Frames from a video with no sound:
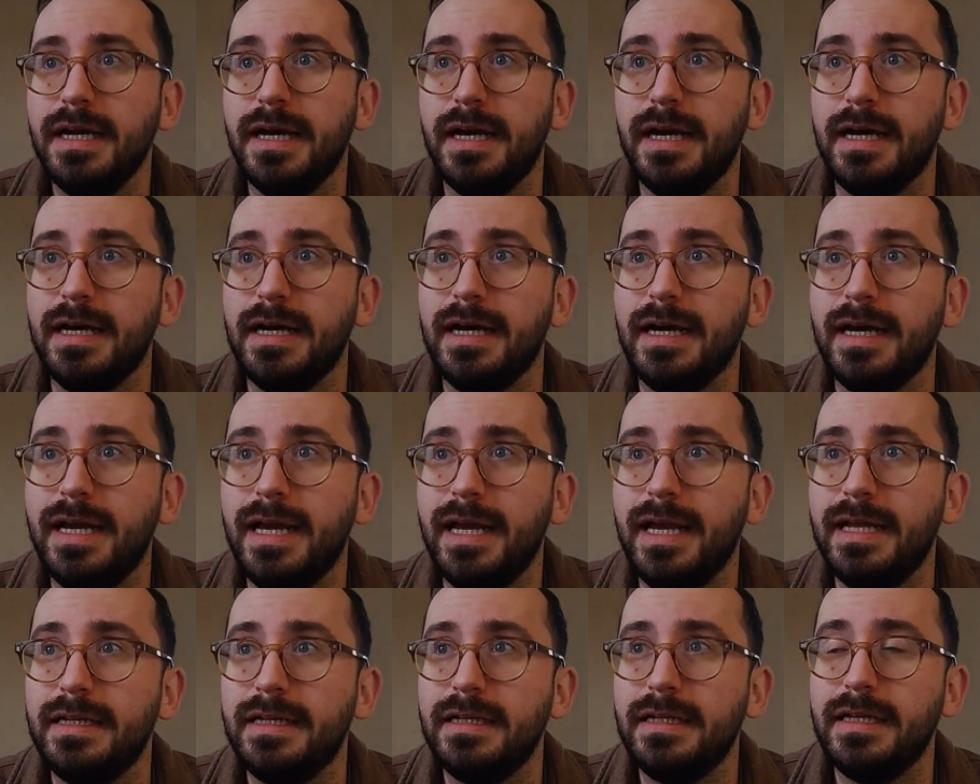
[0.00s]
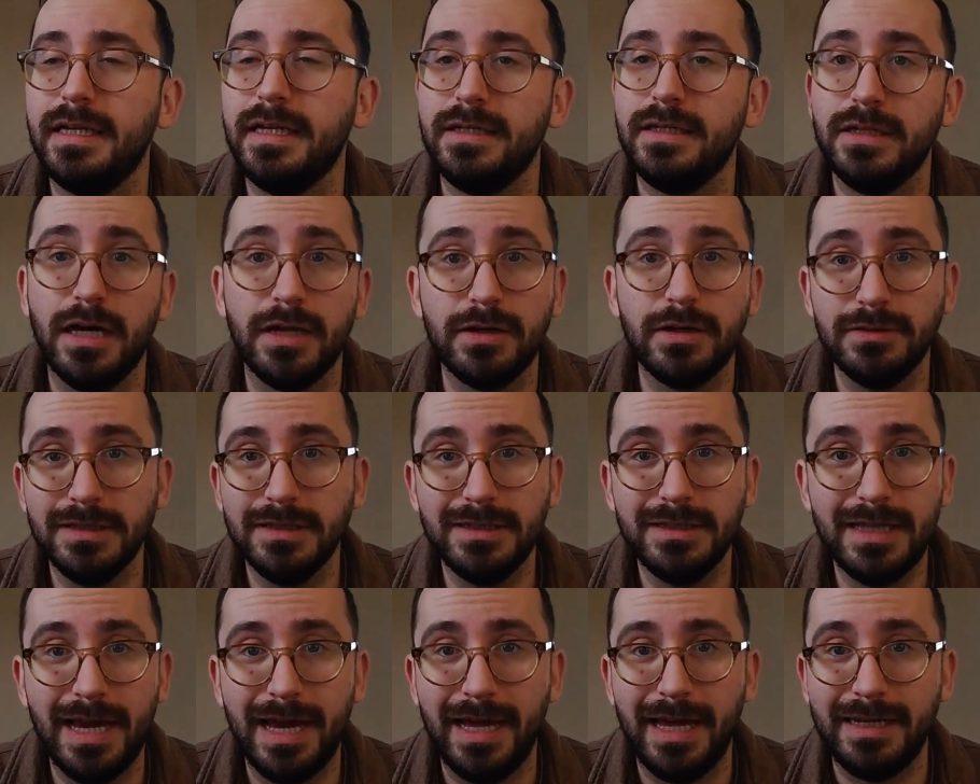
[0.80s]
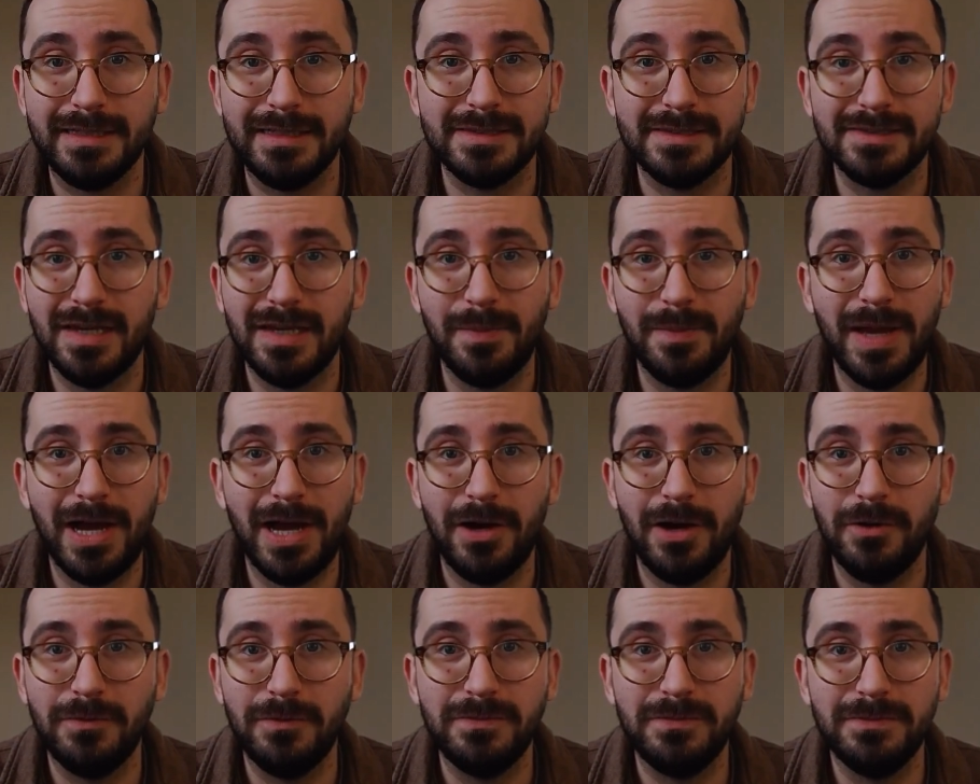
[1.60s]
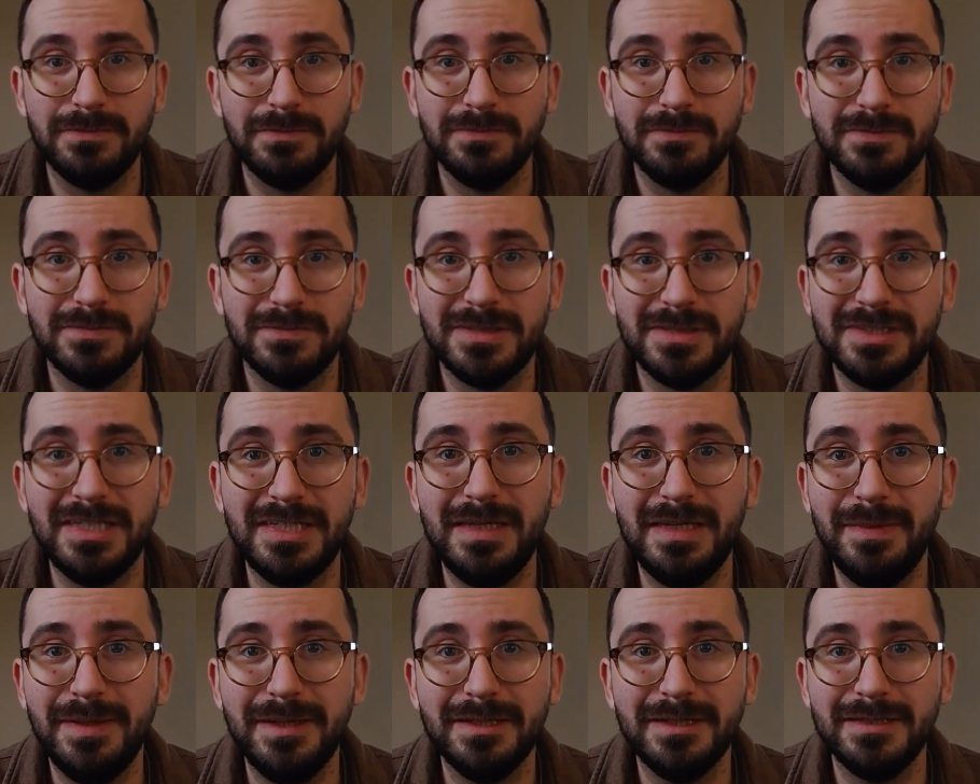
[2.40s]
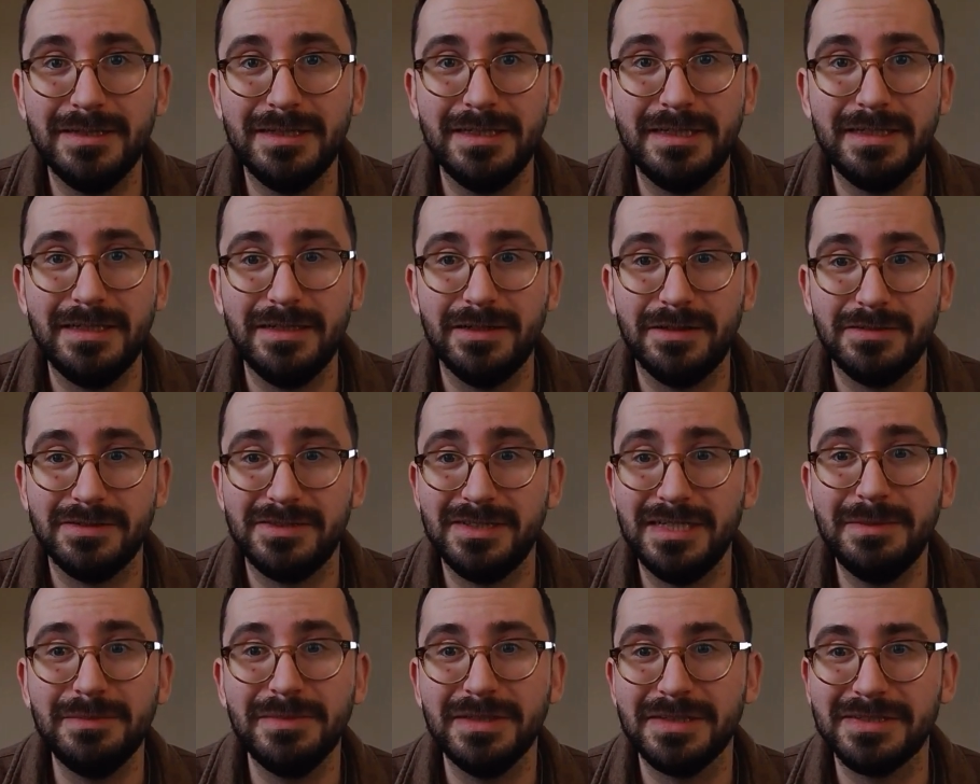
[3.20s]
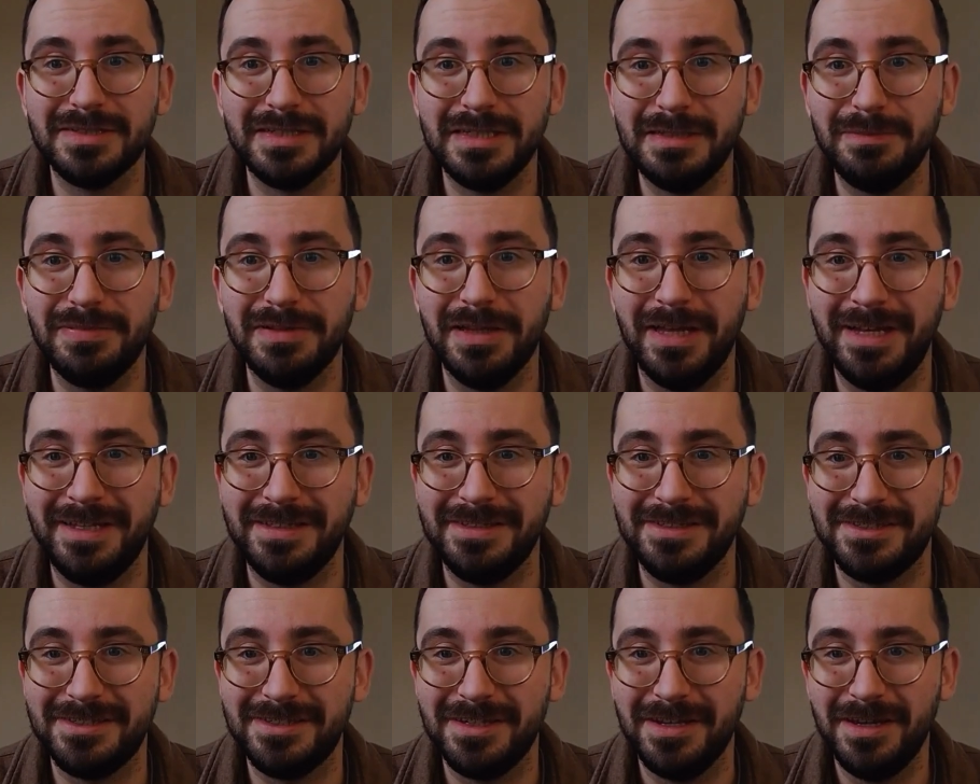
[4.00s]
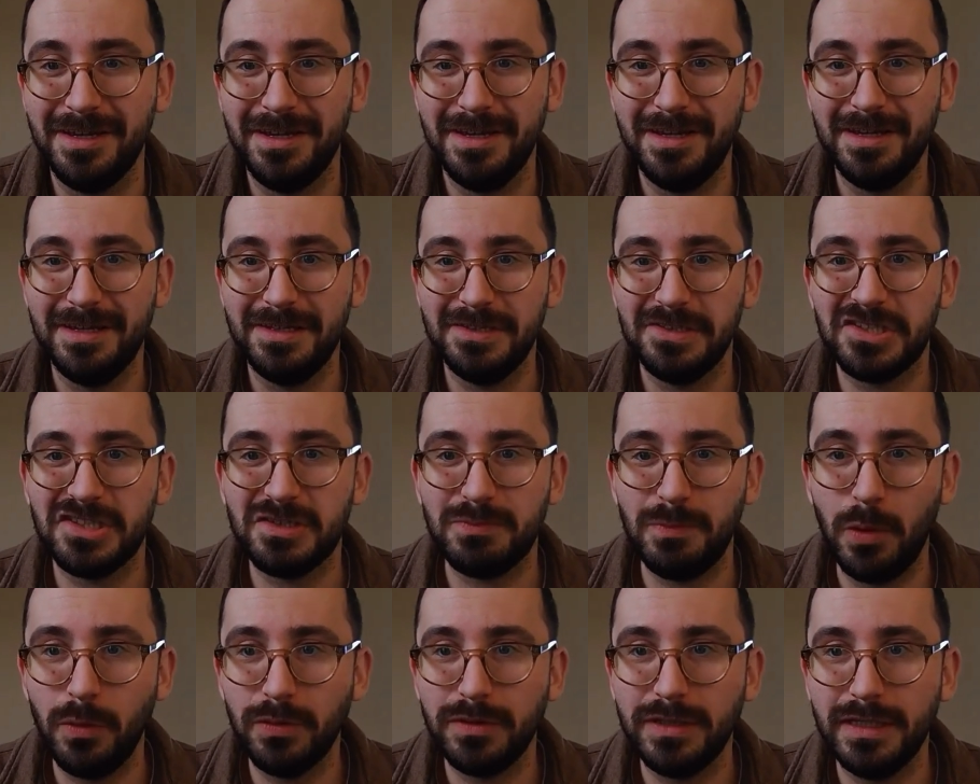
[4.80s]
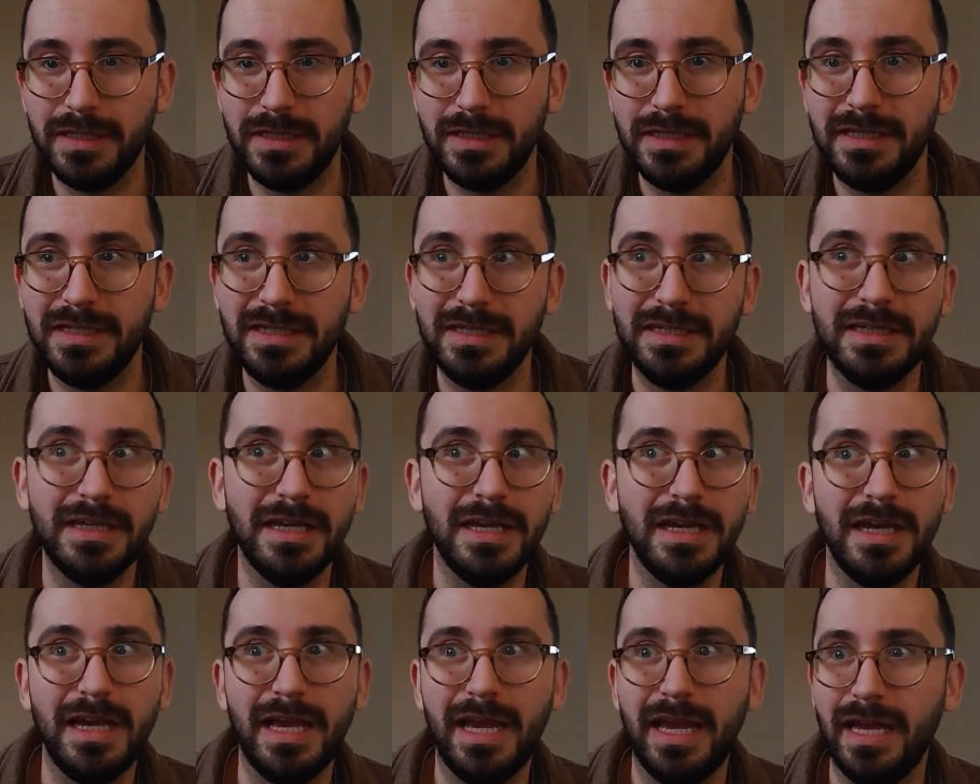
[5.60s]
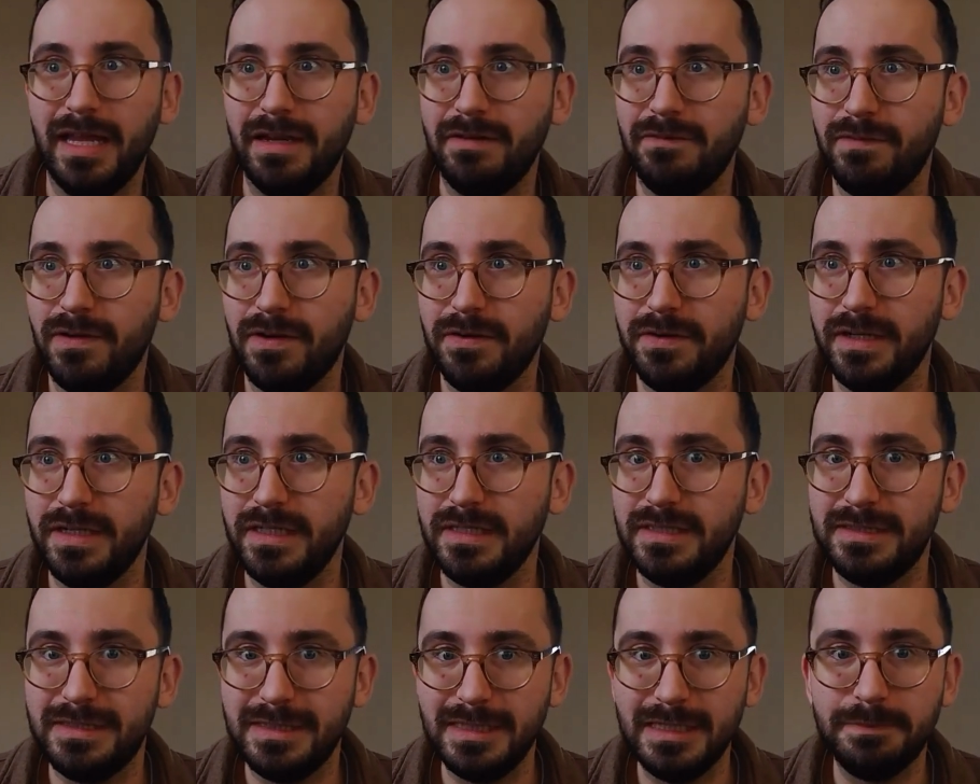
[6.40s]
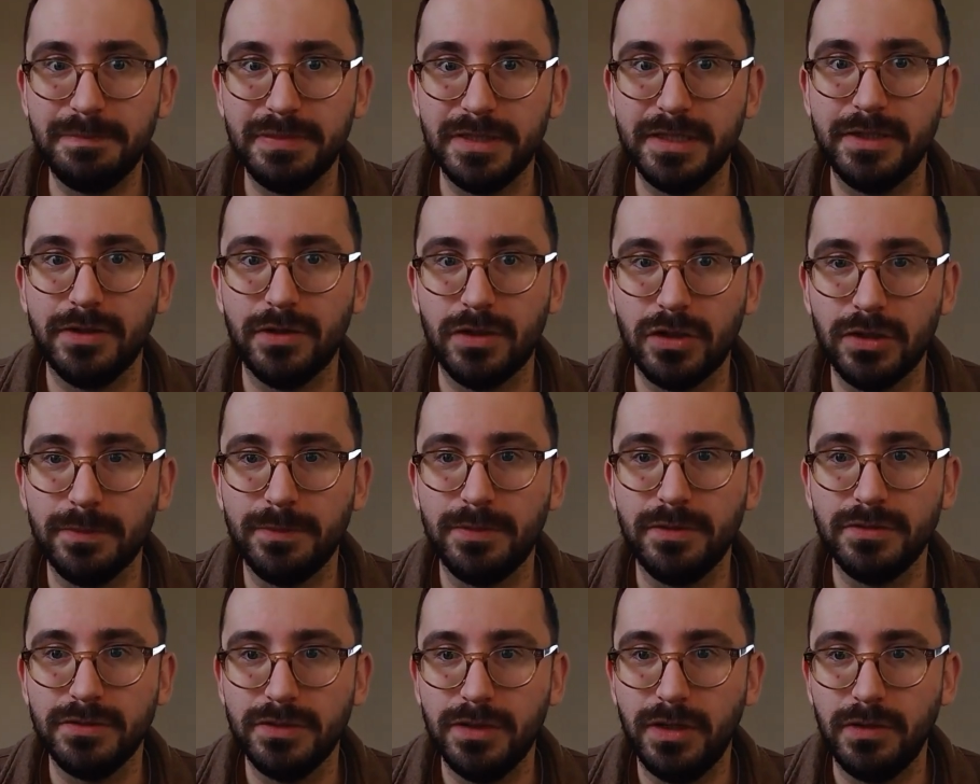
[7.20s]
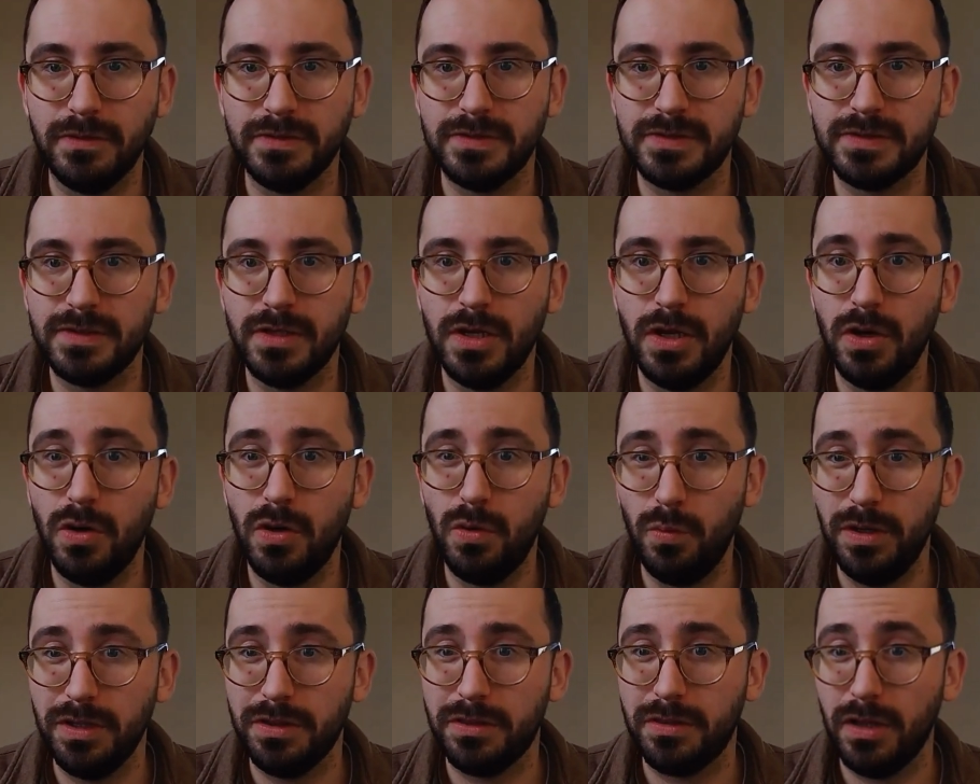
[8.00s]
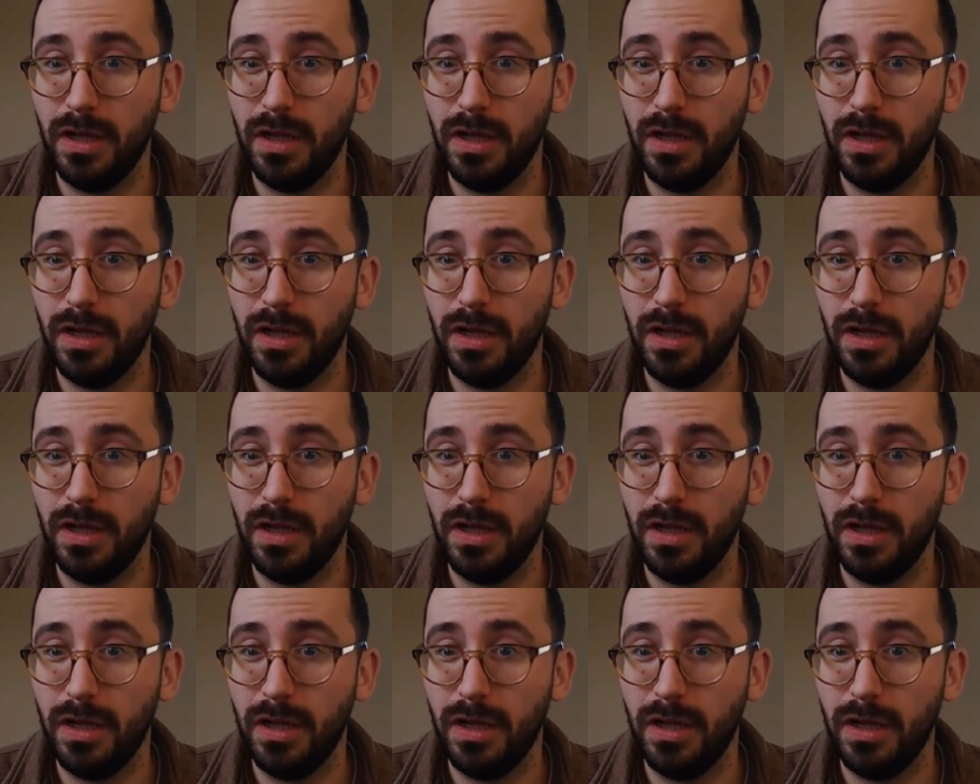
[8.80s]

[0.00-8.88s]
And not only that, it somehow seemingly or seamlessly blends smoky and very deeply herbal notes with